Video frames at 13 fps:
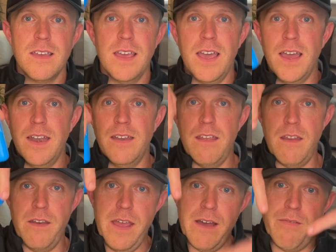and
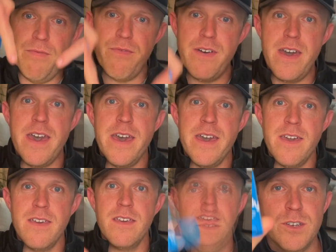down there.
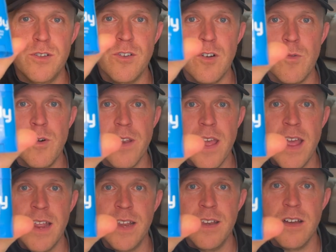Do not want
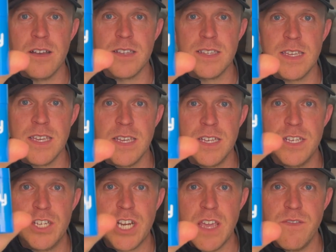any nasty
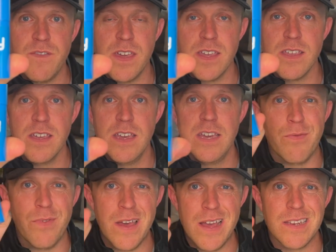chafing.
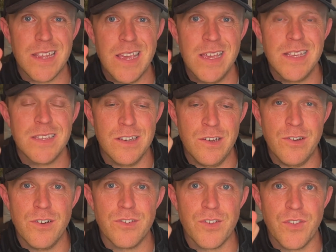That is
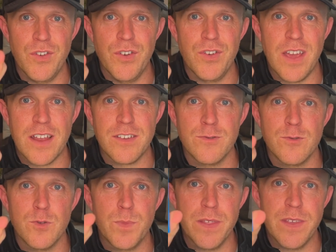not good at
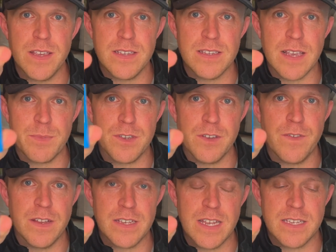all, but this is absolutely
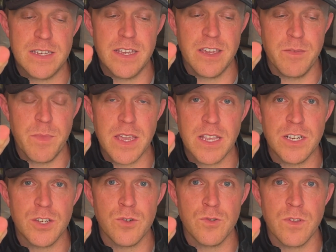fantastic at making
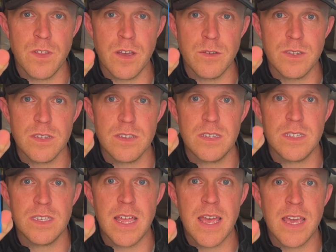sure that those
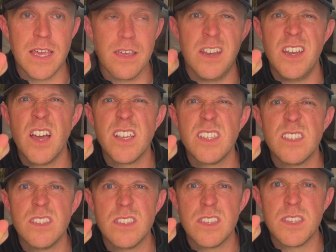stay nice
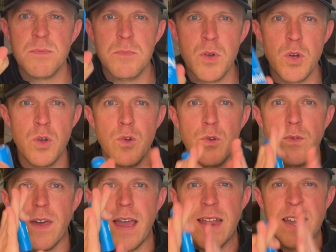and smooth
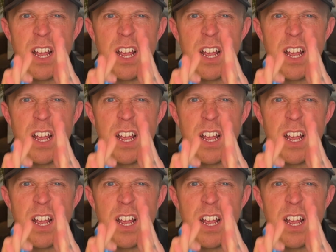and